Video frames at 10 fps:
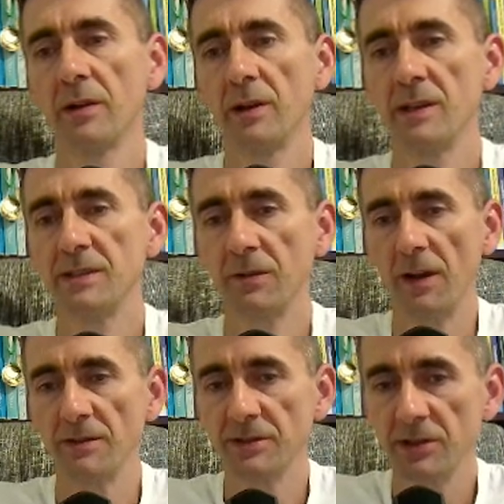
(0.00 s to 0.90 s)
instead of
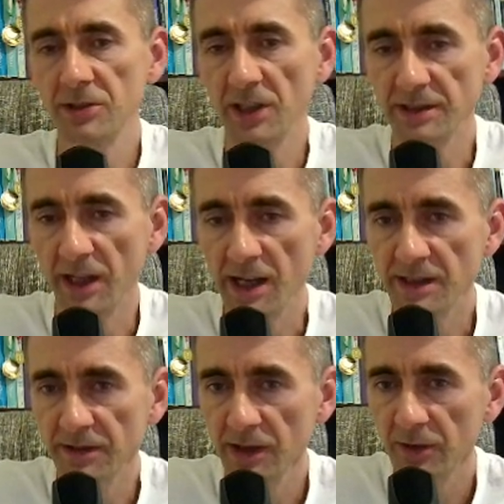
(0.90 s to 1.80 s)
f3, just
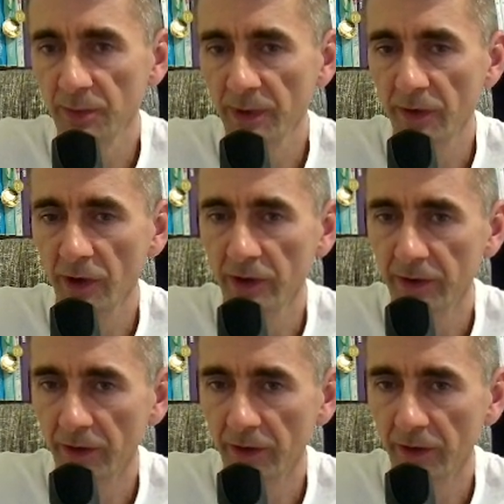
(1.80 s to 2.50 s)
a3 to prevent